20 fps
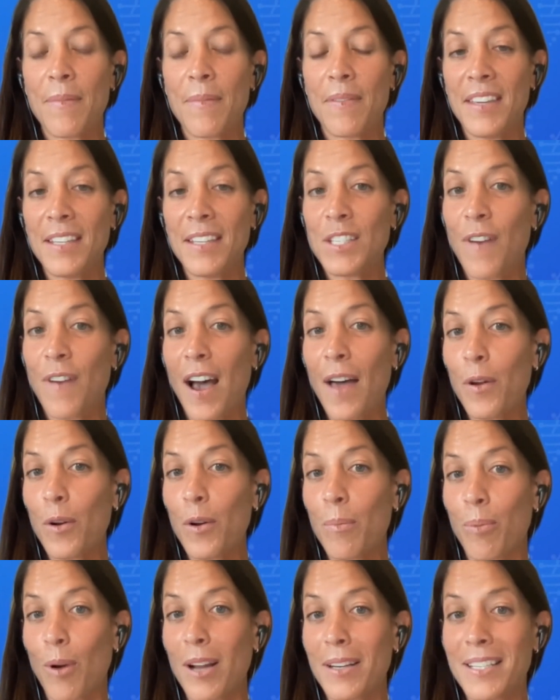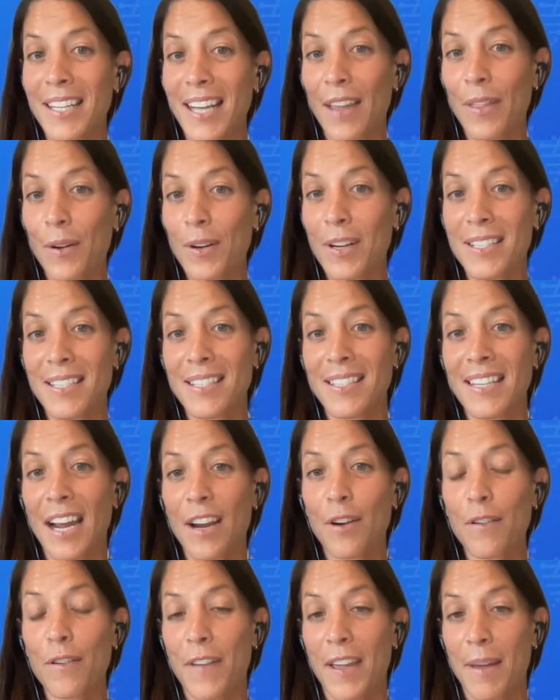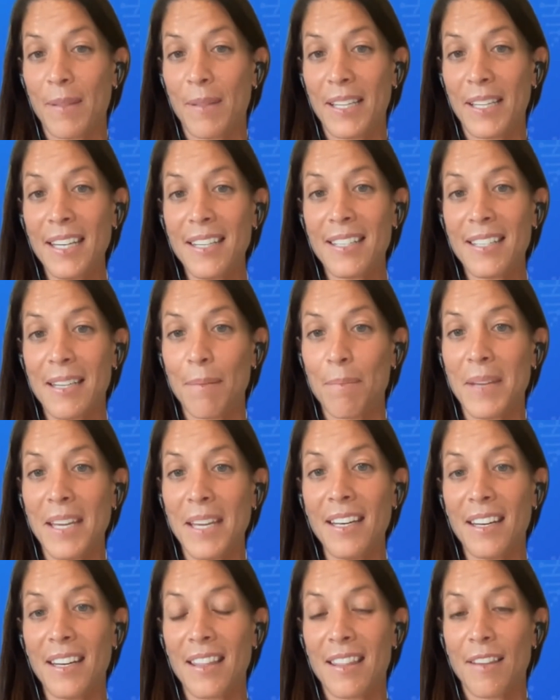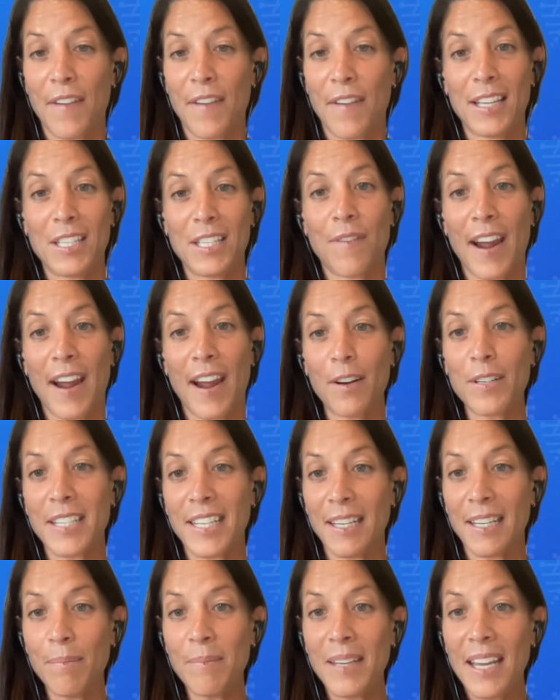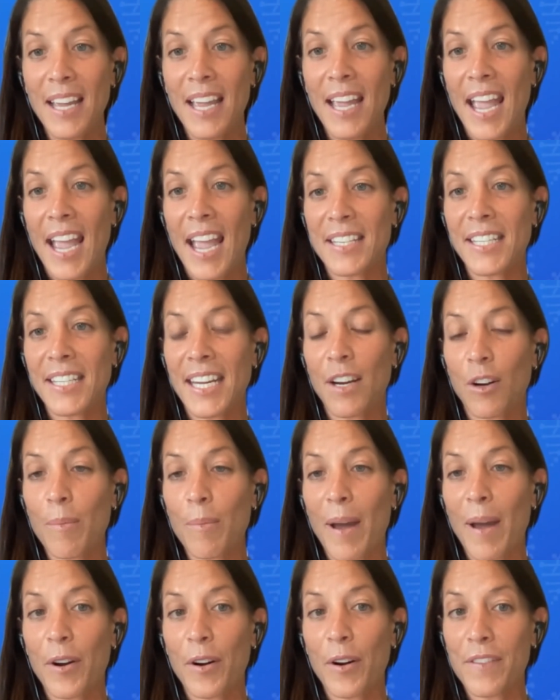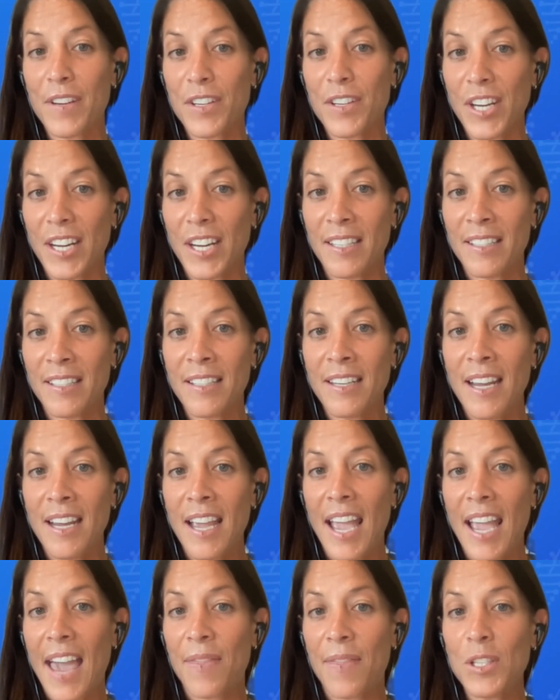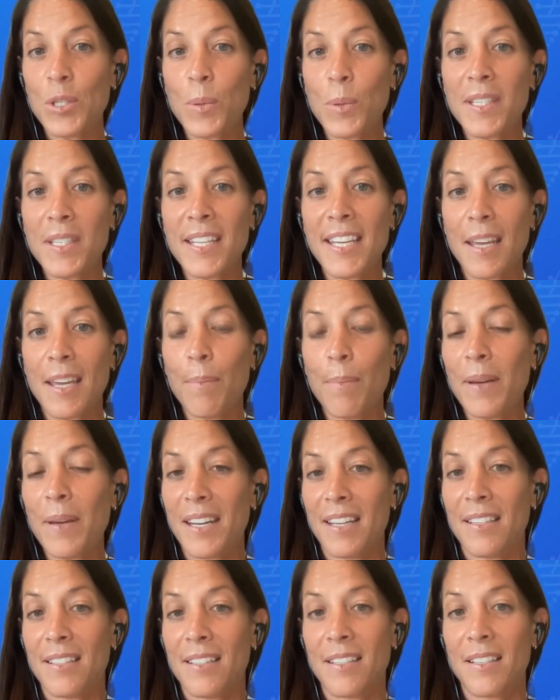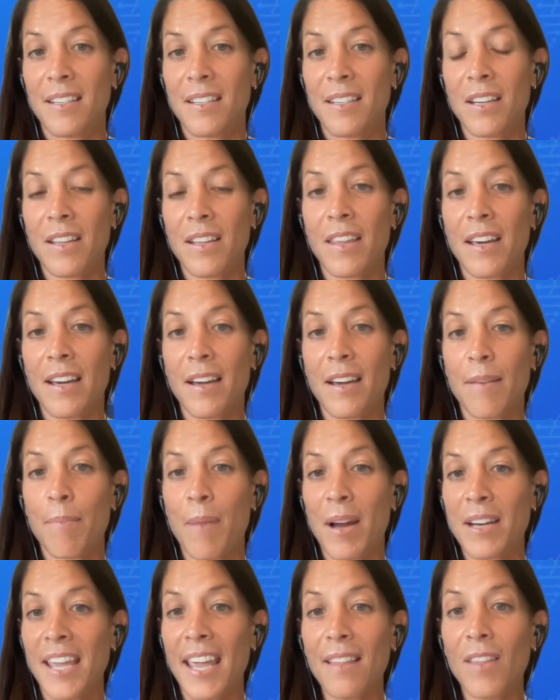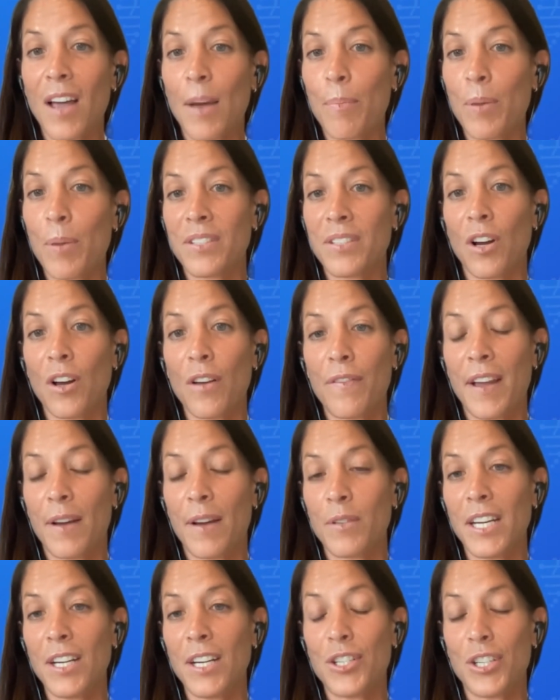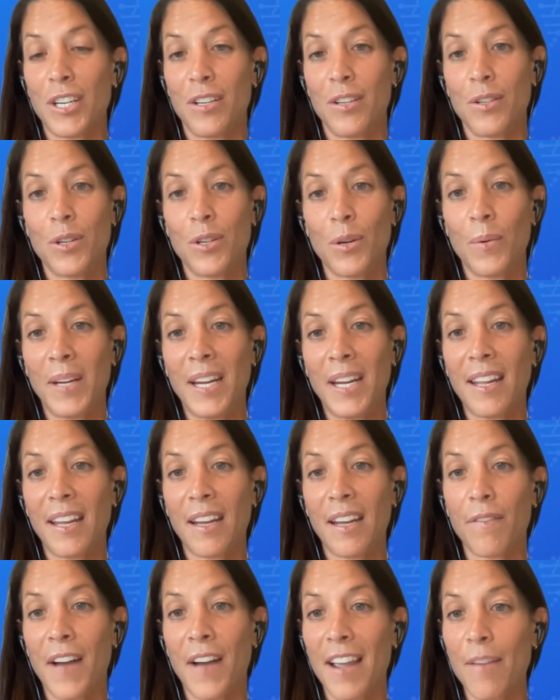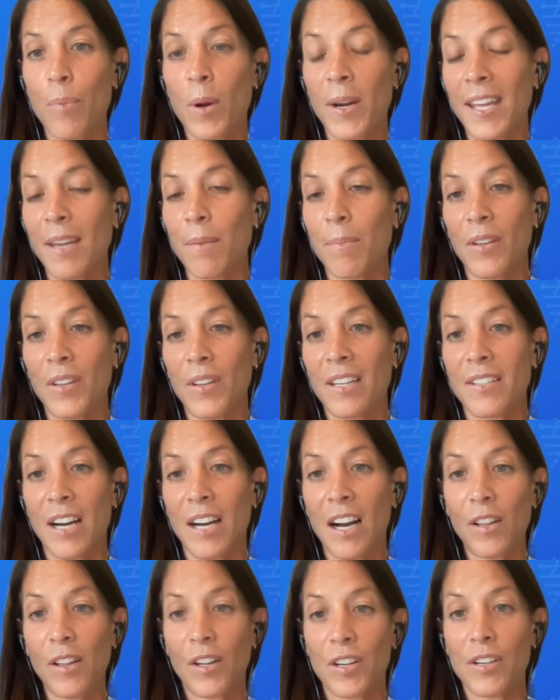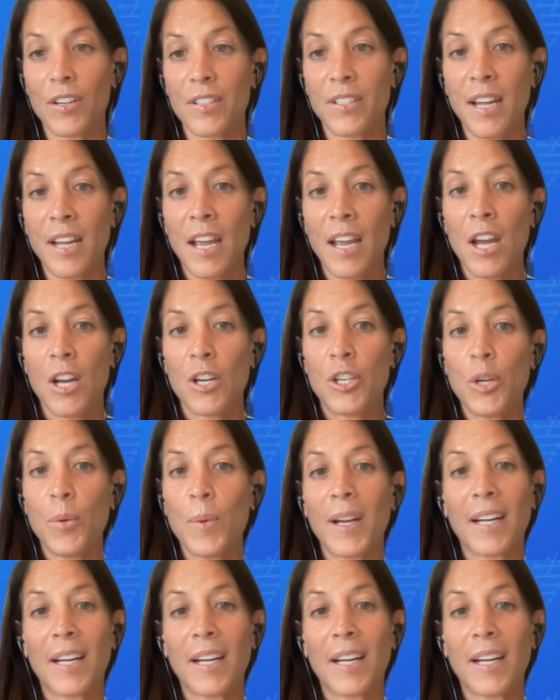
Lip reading: this father brought together his entire family to meet the FAST FIRE team and to hear about our vision. And this was the impetus to the Manier Lapostale Foundation donating $5.8 million to